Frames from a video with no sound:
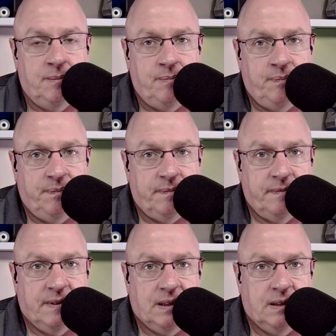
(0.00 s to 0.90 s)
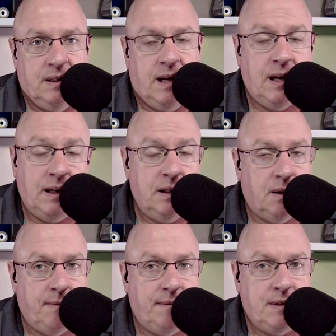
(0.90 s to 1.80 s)
Yeah. And then, you know,
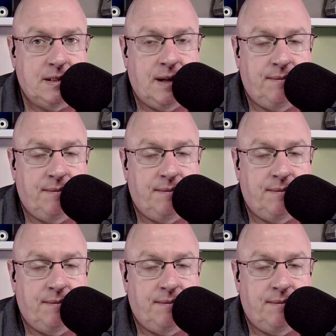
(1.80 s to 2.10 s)
maybe the same